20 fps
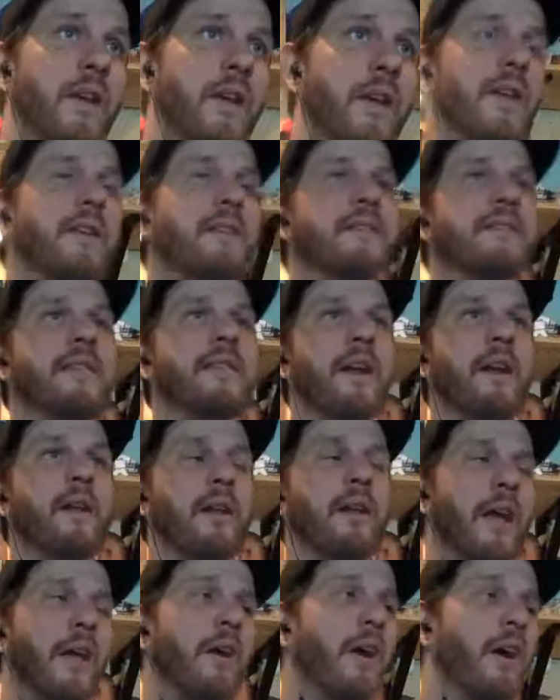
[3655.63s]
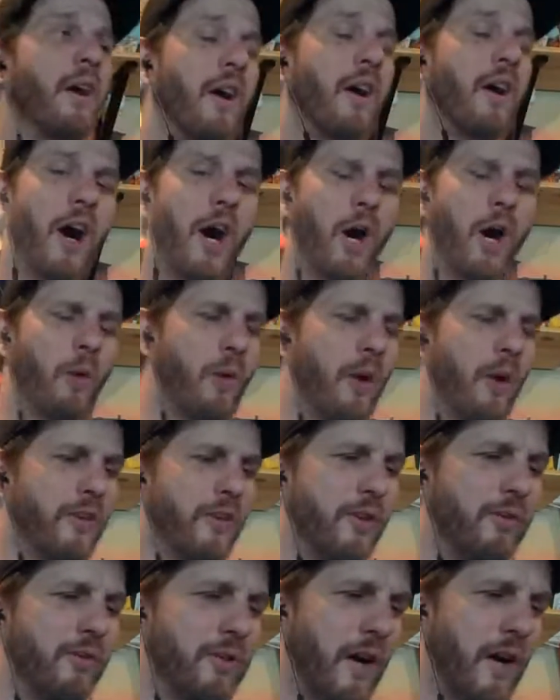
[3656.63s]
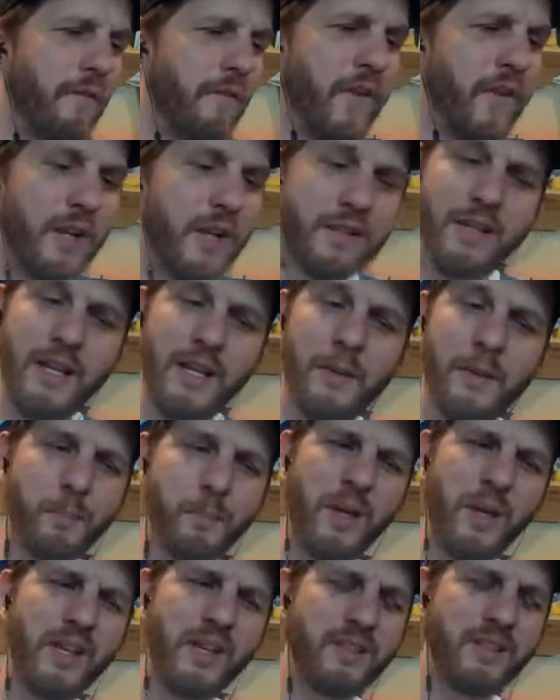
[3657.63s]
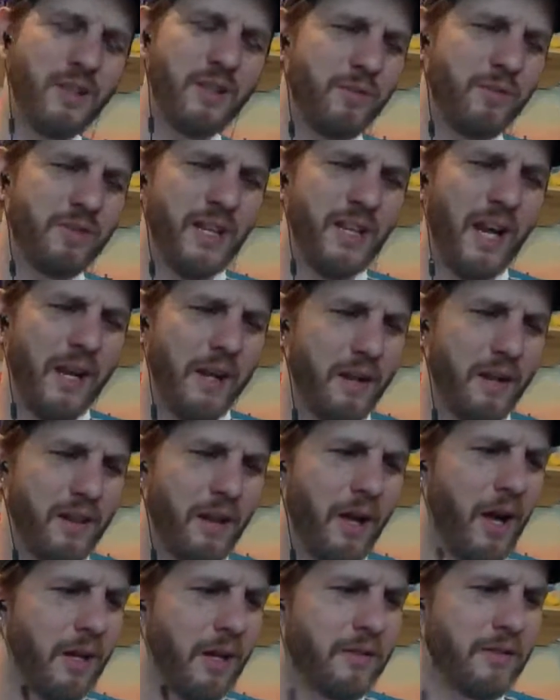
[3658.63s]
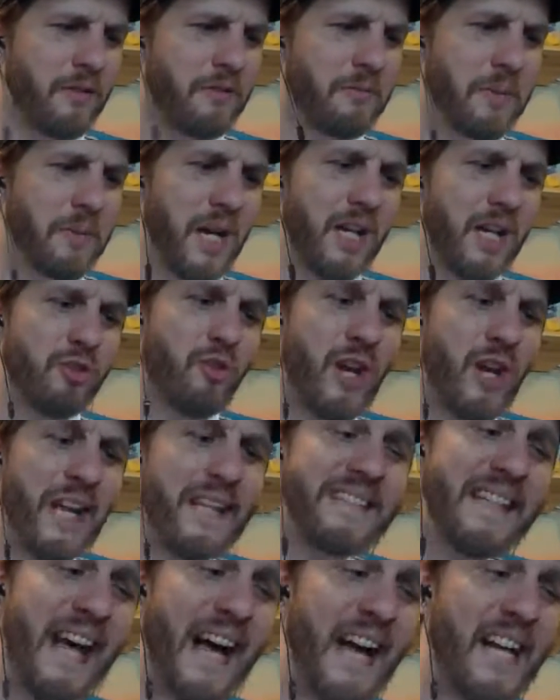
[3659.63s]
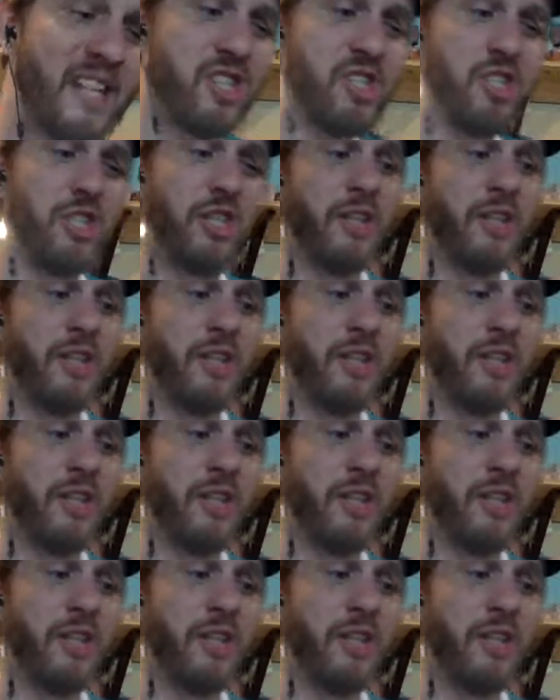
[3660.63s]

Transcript: instead of like, oh, well, you done fucked up because you signed a long-term contract last year.